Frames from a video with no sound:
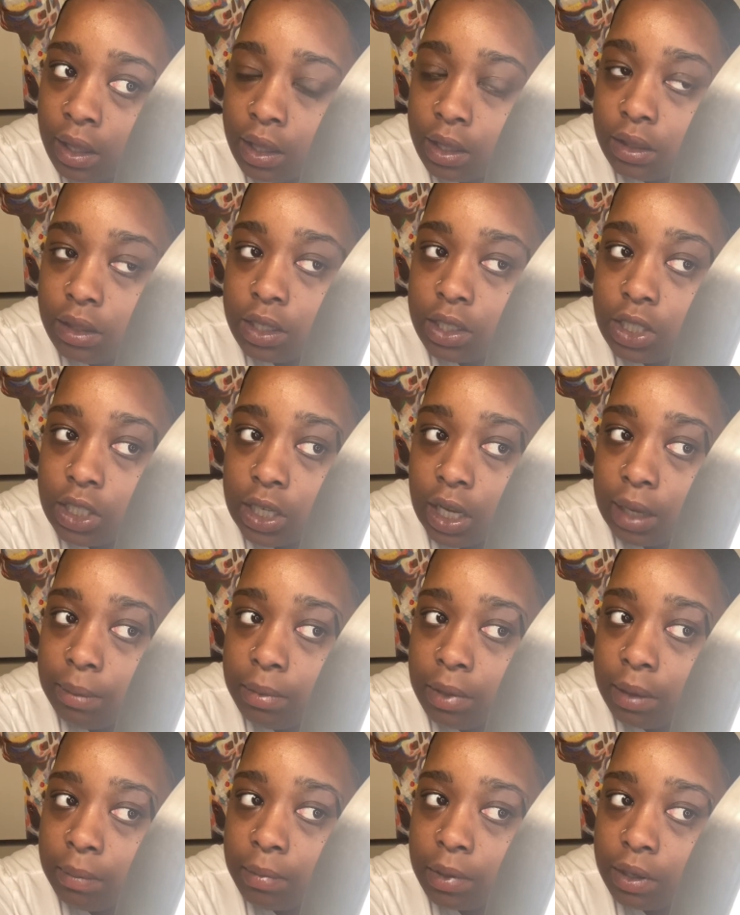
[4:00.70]
the shape
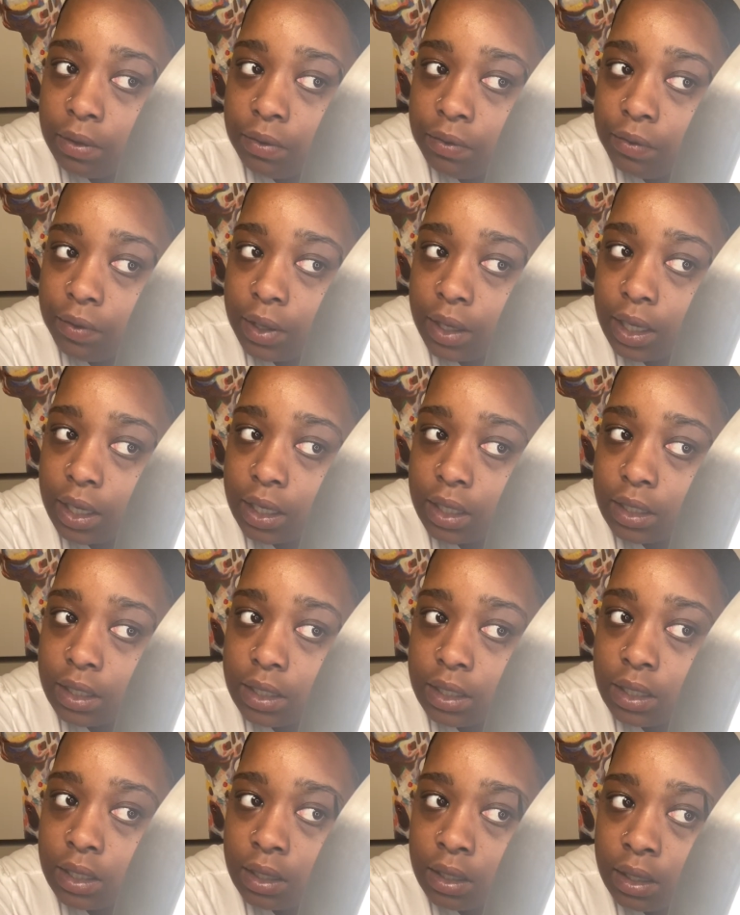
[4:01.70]
can be
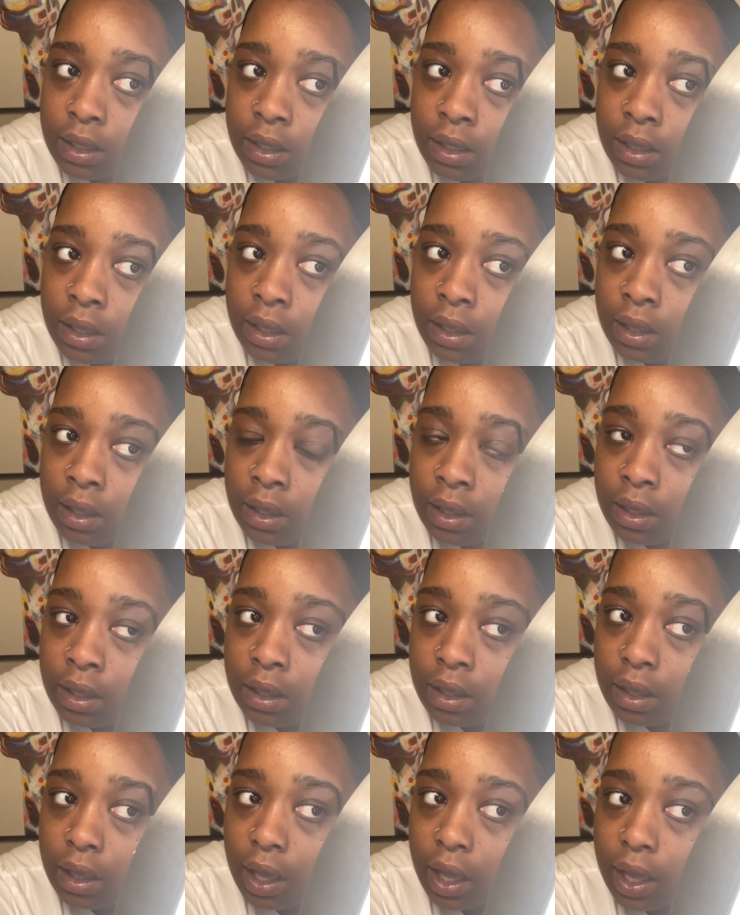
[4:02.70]
fixed.
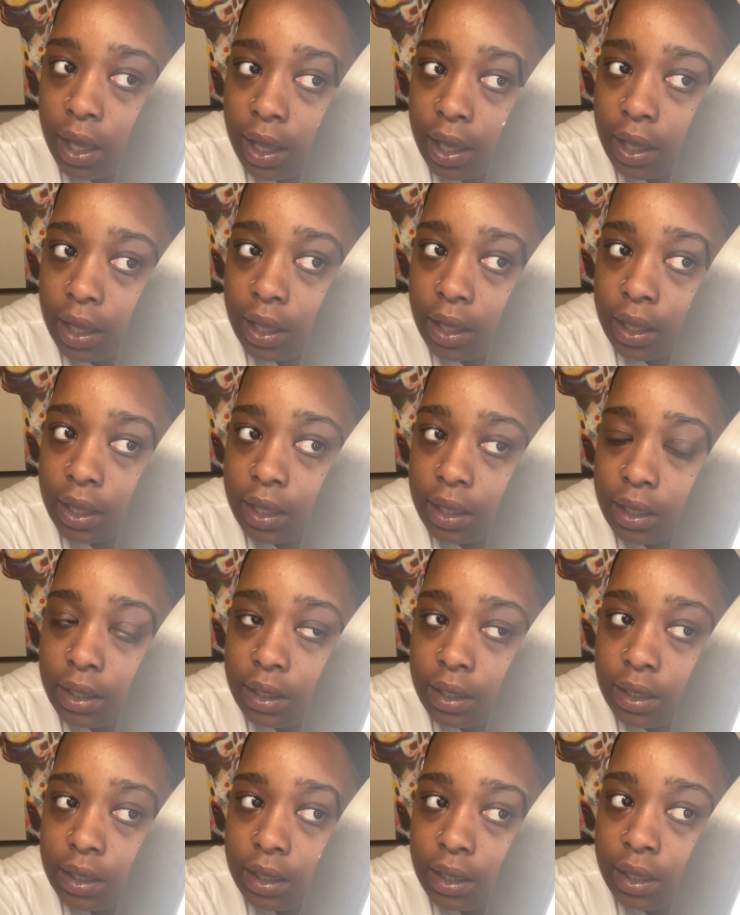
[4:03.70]

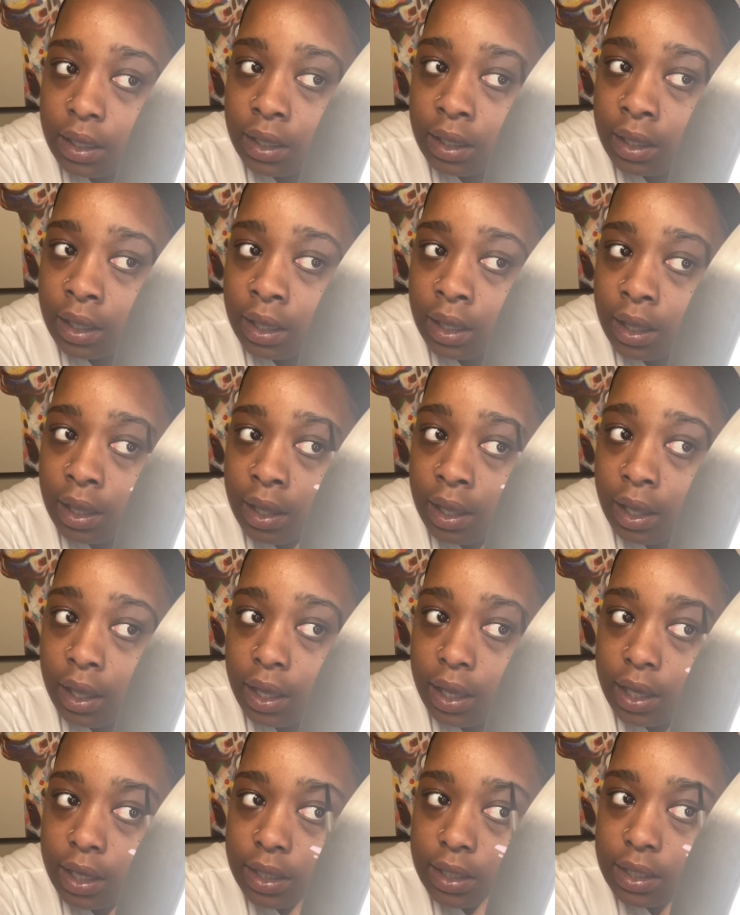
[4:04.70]
And
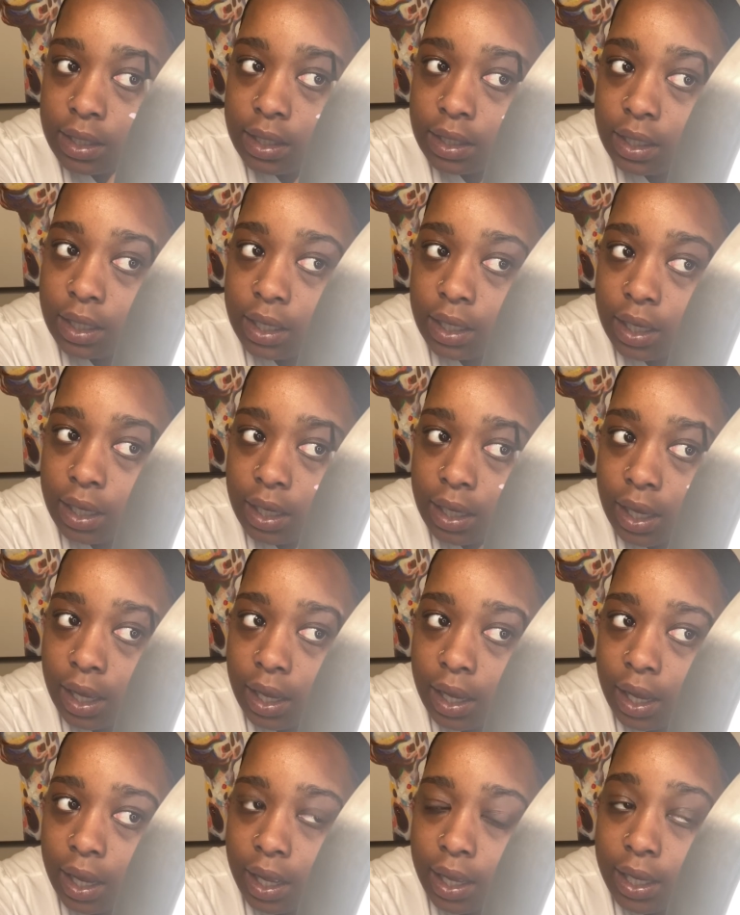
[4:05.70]
it's
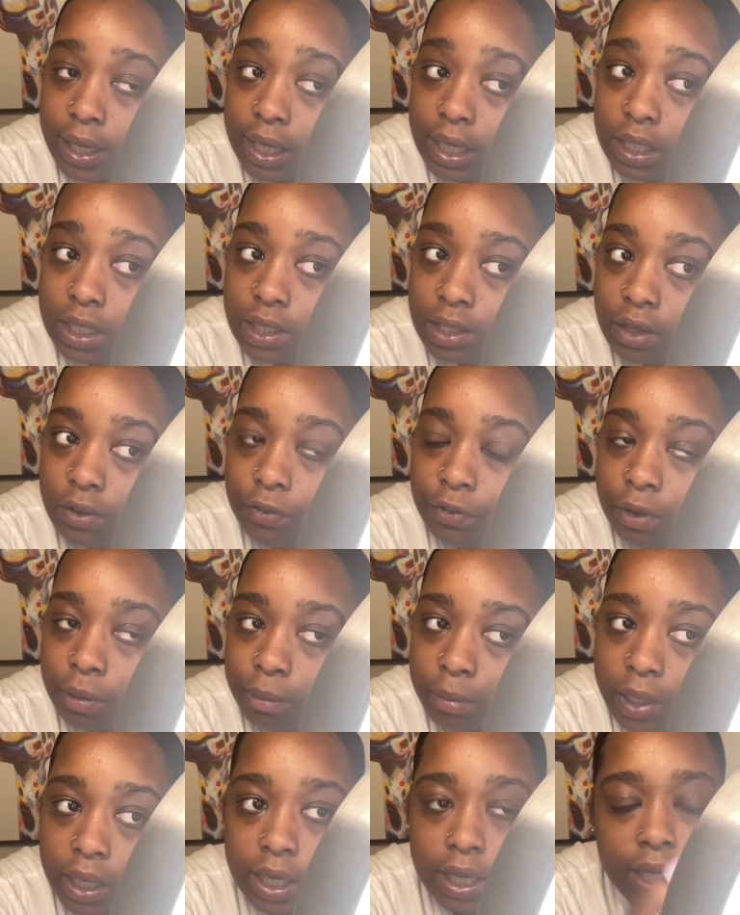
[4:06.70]
easier for
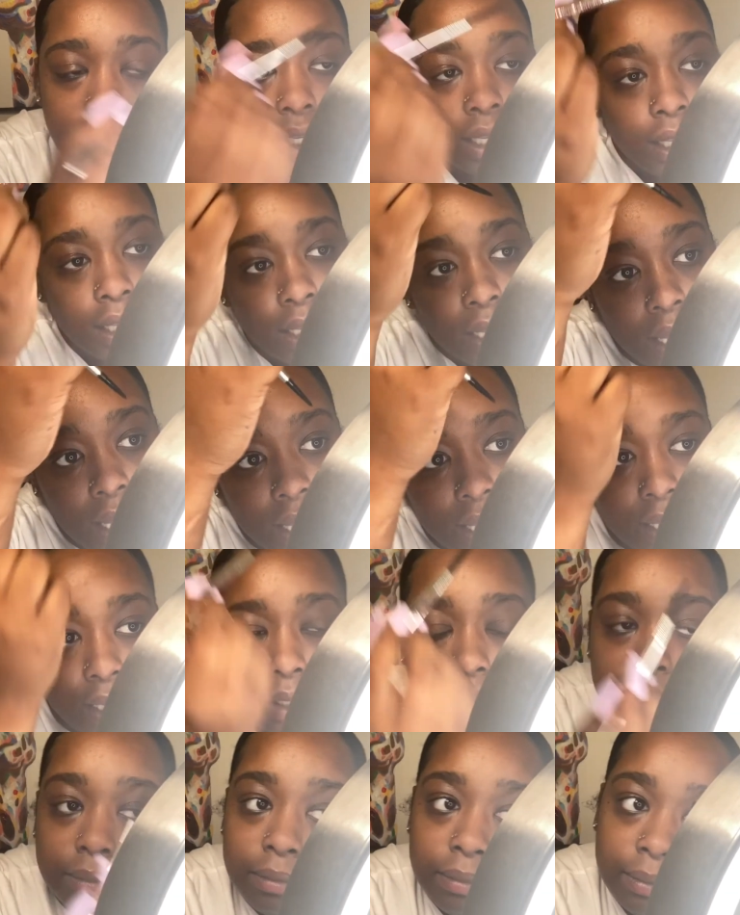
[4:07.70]
me.
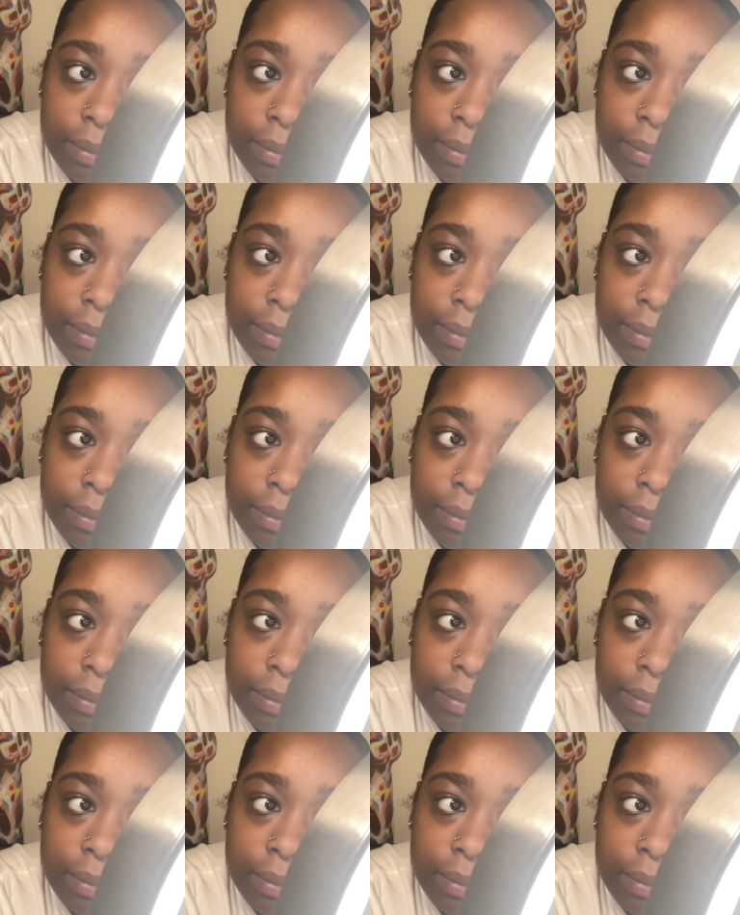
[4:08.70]
I